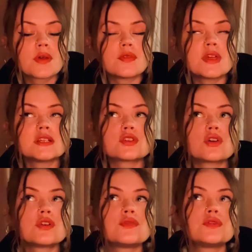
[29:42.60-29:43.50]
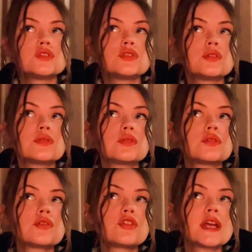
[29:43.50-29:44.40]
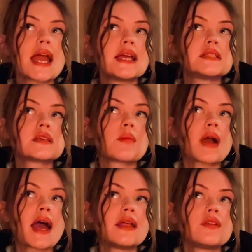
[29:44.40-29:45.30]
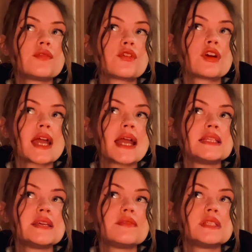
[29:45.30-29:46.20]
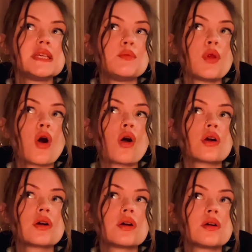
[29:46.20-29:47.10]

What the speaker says: This could have created some kind of creativity block.